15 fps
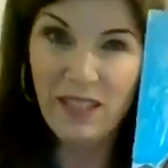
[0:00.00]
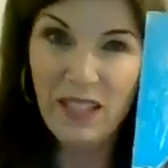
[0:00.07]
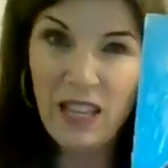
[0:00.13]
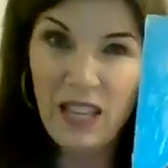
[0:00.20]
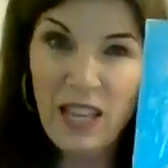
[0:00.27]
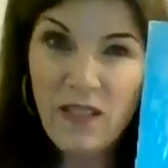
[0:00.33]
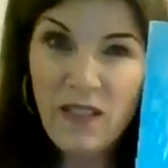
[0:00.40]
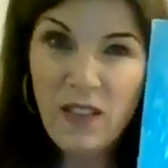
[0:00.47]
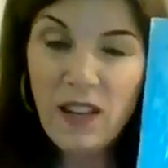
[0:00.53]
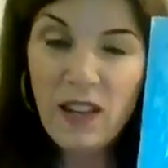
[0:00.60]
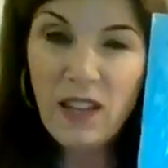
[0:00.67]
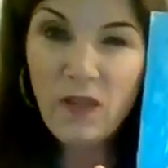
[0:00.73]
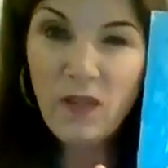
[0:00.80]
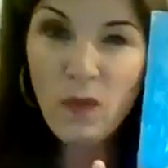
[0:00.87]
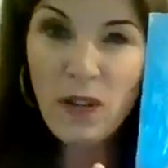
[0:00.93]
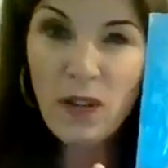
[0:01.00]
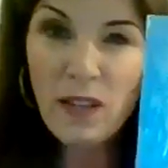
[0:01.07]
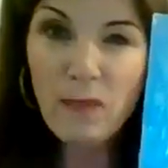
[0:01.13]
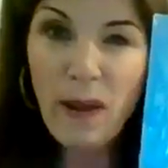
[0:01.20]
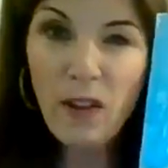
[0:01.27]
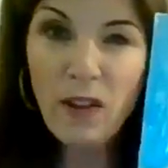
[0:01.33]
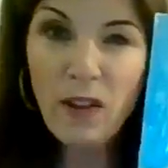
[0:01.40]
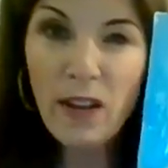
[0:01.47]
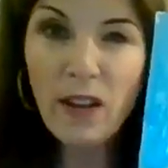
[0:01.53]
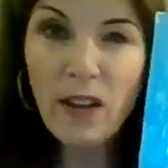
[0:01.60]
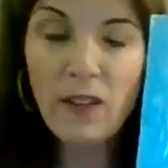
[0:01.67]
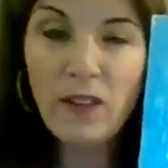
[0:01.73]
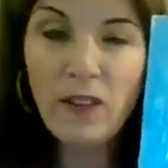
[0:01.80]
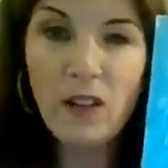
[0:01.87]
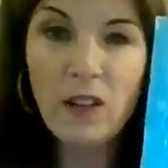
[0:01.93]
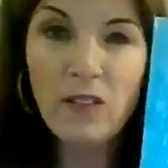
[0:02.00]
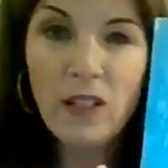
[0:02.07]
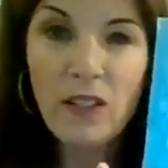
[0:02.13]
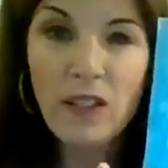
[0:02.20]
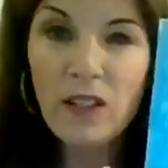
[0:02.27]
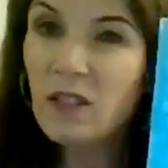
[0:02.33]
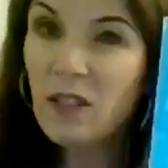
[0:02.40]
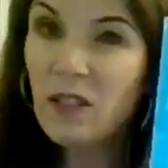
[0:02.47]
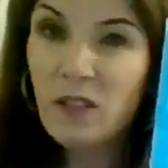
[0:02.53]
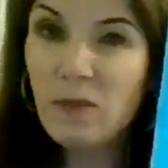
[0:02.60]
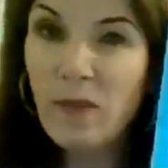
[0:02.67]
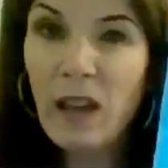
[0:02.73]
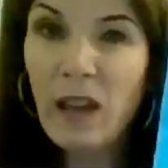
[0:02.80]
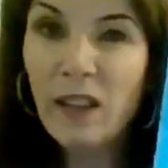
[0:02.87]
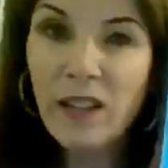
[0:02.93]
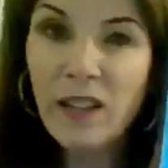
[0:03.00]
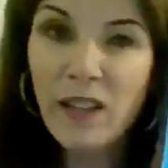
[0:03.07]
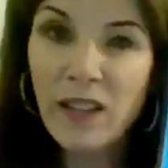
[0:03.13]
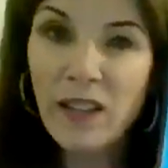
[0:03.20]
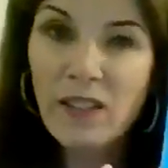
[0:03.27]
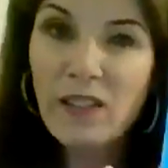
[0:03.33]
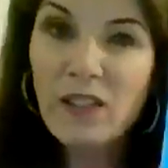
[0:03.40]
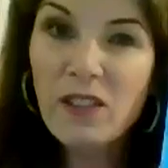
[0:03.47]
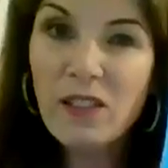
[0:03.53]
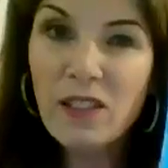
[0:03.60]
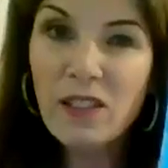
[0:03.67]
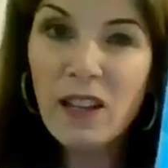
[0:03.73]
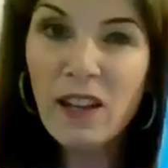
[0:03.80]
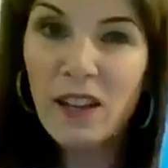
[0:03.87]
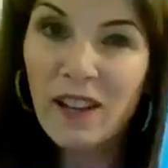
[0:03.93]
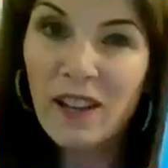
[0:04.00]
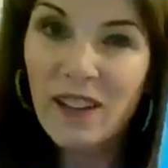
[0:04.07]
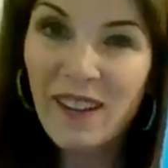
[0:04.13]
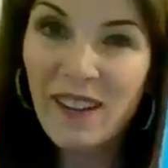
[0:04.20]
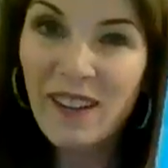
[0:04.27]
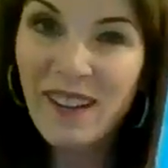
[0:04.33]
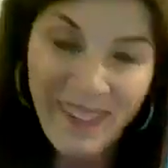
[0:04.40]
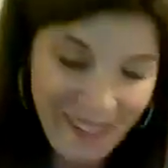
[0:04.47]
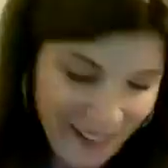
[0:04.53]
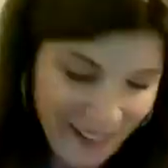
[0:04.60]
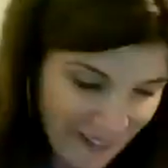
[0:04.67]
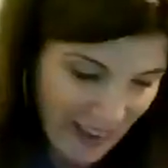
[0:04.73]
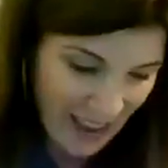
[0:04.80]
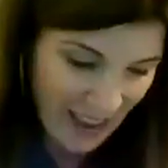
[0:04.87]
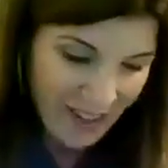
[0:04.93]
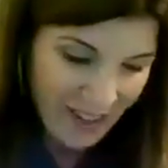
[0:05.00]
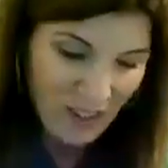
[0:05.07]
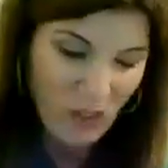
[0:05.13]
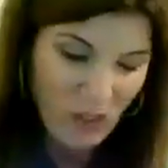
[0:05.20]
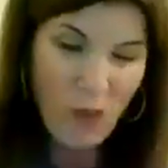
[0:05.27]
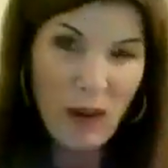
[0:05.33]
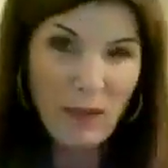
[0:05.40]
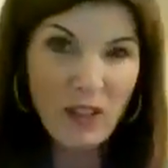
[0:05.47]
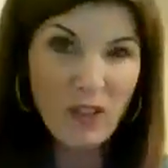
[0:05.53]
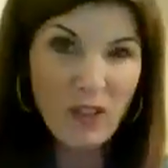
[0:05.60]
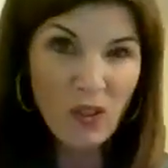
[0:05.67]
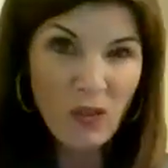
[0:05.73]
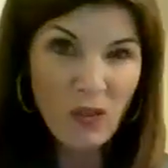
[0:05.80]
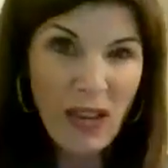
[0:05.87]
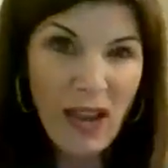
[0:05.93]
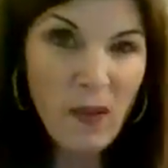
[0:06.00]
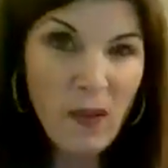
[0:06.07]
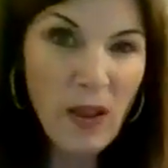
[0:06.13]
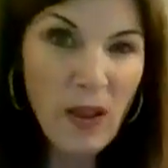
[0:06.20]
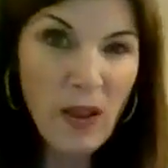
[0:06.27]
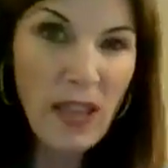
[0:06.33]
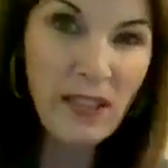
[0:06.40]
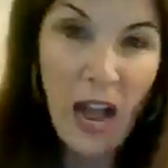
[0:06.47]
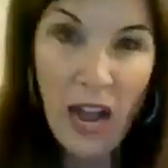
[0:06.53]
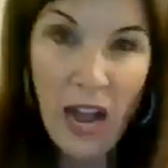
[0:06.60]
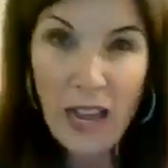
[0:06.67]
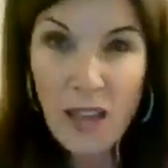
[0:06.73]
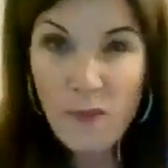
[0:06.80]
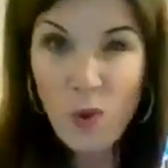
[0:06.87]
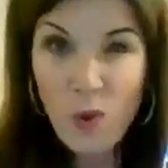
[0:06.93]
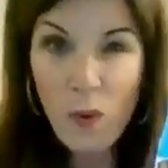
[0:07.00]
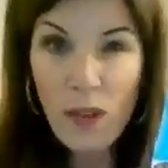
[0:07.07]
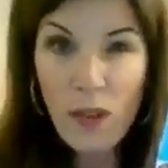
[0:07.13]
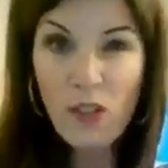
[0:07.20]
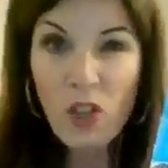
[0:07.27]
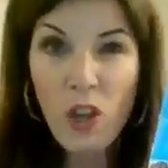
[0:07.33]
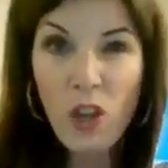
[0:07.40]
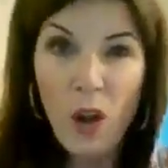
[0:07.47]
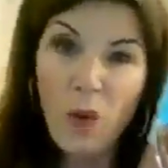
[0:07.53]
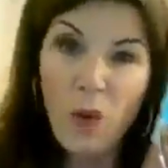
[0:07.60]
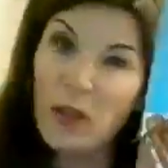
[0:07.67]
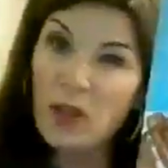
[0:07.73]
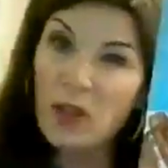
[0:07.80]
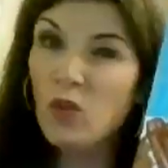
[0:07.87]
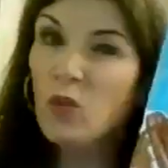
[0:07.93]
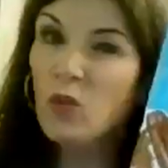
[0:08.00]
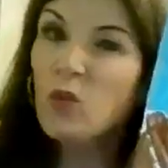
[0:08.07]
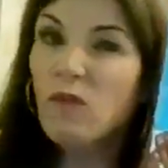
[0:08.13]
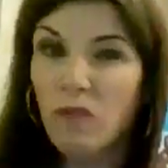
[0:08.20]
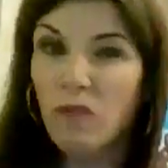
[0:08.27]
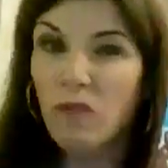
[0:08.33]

Even when his smile got covered over, he's still smiling. I can still see it. Okay, so what I'm going to do now is I am going to go into